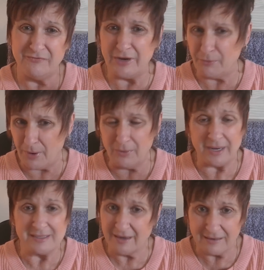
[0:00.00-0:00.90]
figure
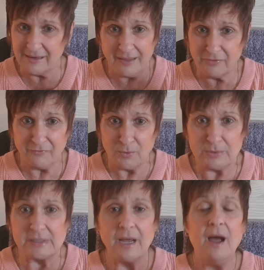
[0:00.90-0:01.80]
out he's not going to get the
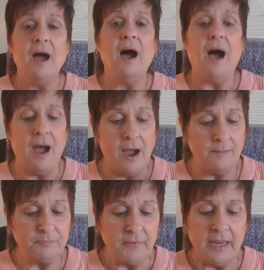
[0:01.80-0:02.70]
votes.
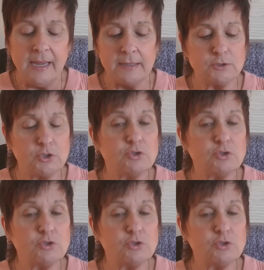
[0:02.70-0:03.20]
Um, he can